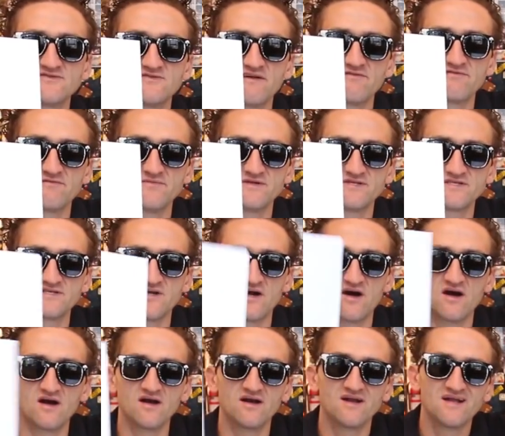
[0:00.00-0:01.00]
right from the
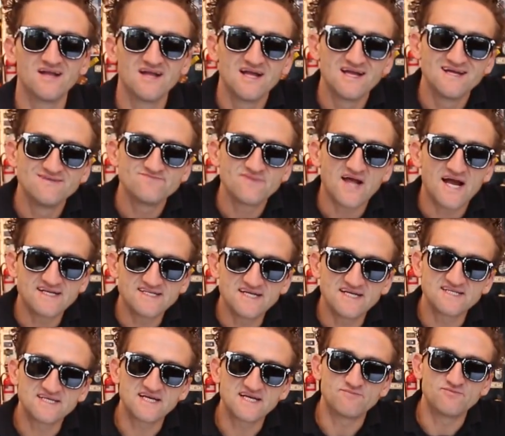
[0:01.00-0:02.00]
start. I
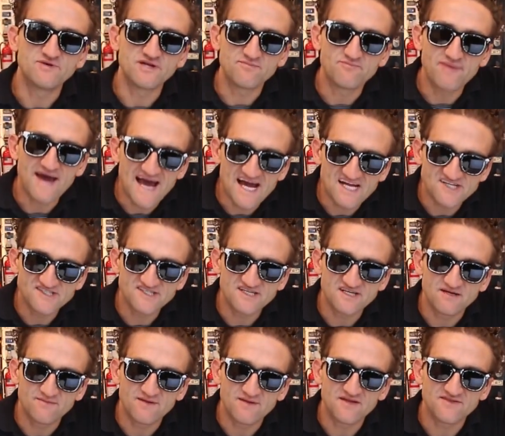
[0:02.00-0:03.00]
tend to get pretty
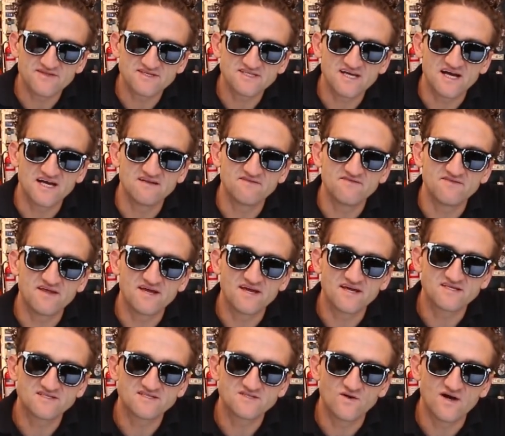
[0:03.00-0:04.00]
passionate about this kind of
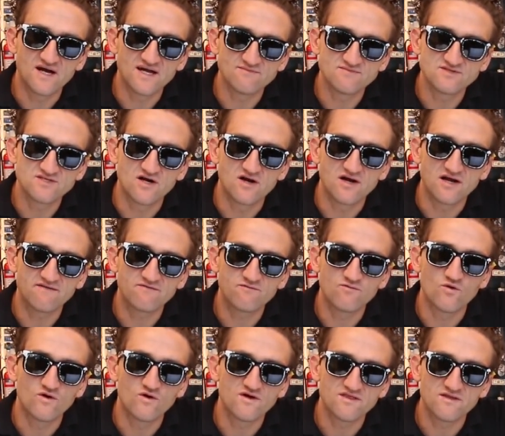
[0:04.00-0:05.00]
thing, so I am sorry
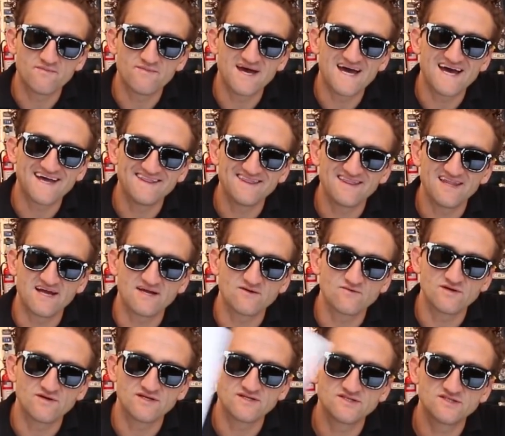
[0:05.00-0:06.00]
for the bad
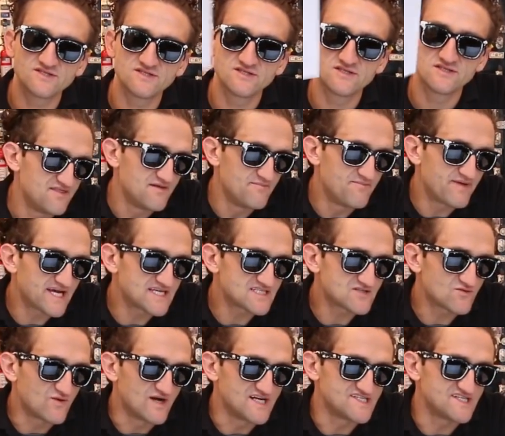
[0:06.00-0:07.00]
language. The
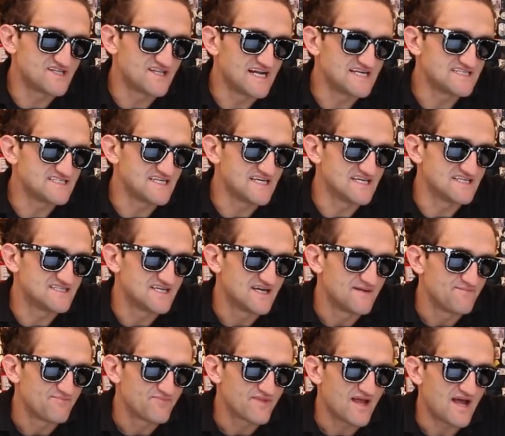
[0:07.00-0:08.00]
biggest question that I see is,
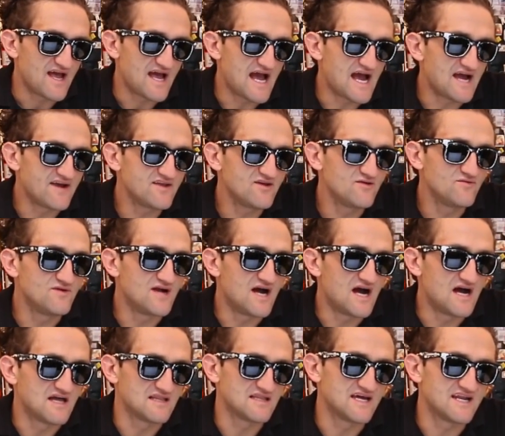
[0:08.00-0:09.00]
how do you
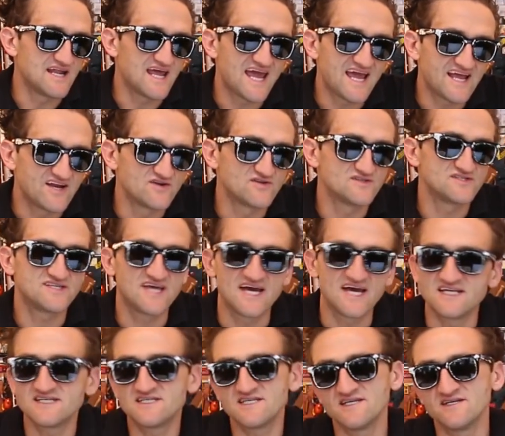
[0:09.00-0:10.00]
not let haters
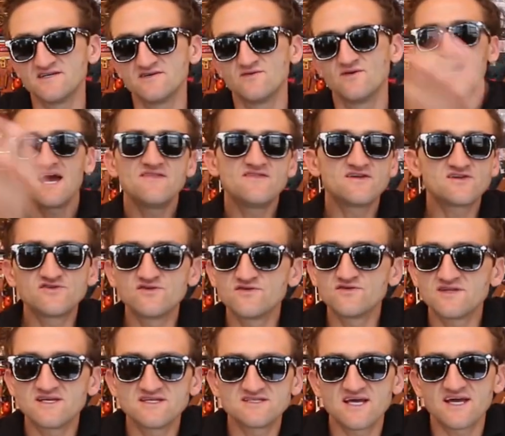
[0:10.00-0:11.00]
get to you? And the
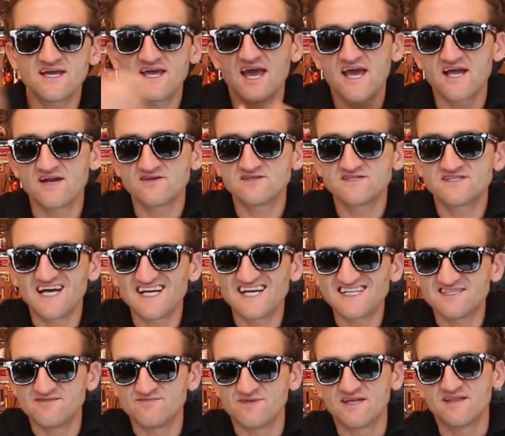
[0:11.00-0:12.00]
truth is, like, haters get
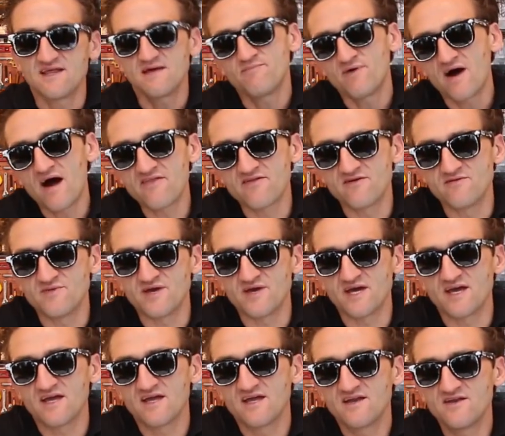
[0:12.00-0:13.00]
to me, they bother
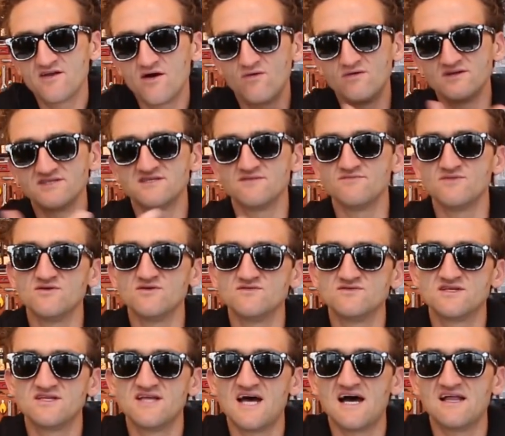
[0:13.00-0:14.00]
me. No one's immune
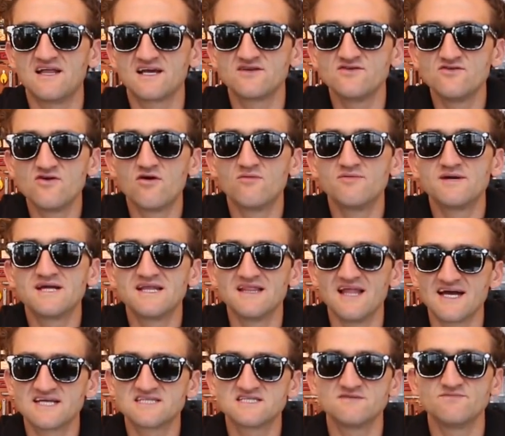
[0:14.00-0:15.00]
to that, like nobody
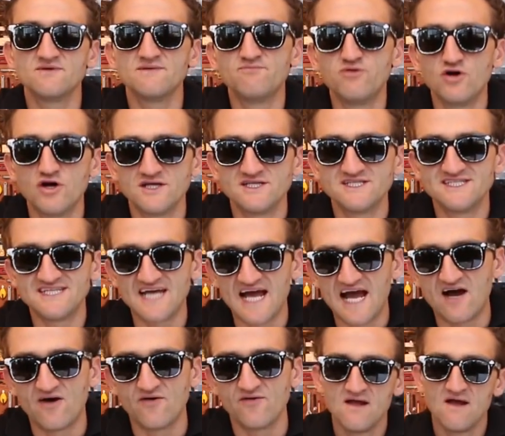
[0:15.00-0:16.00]
likes to be put
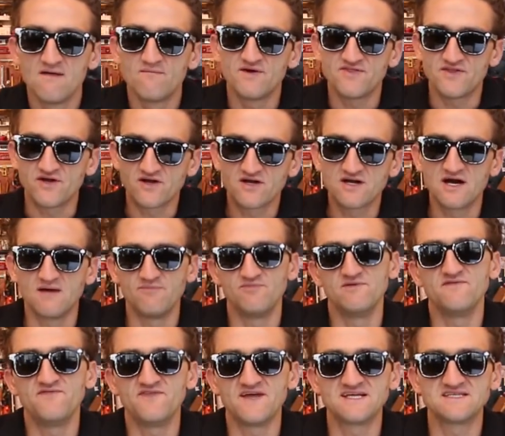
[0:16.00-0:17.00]
down. But there are a couple
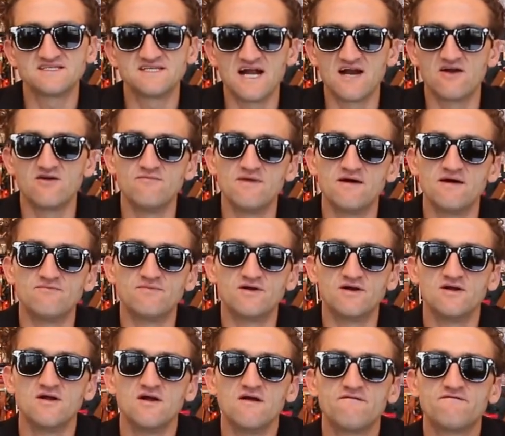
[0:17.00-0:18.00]
of things that I remember.
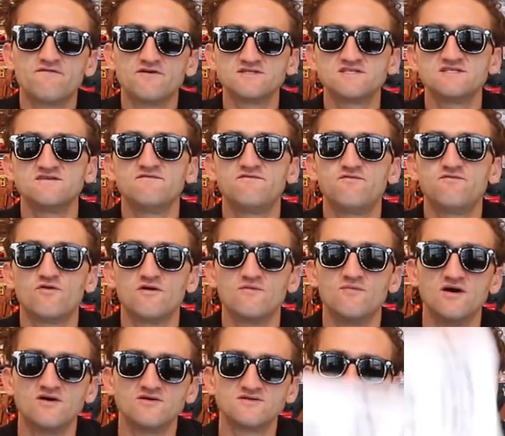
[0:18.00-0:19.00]
First and
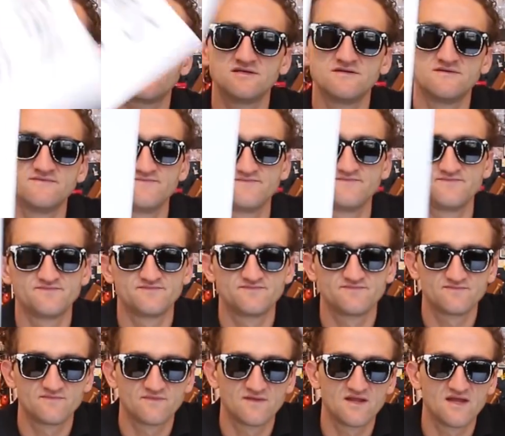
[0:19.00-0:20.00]
foremost,
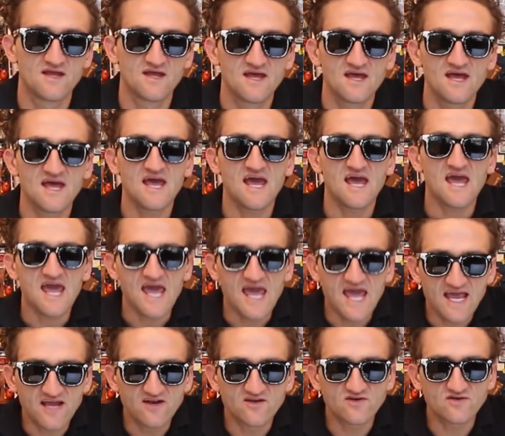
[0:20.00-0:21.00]

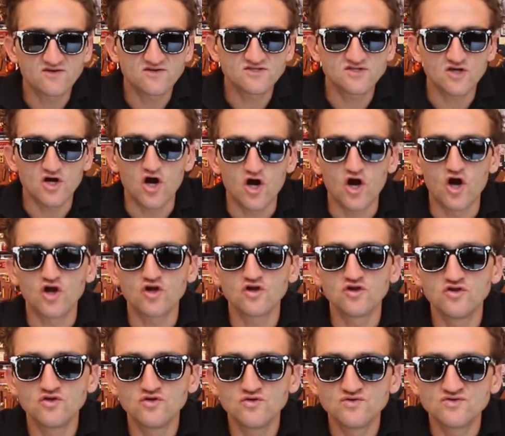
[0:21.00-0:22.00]
haters are
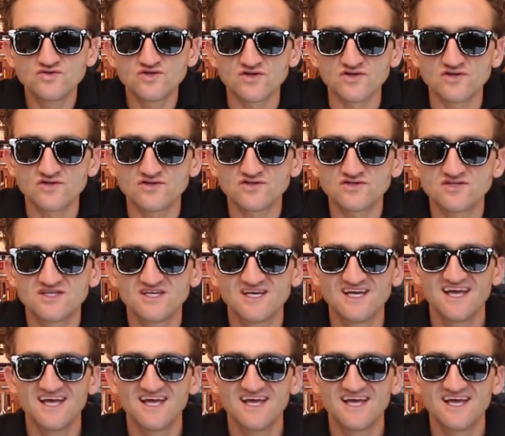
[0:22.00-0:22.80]
losers.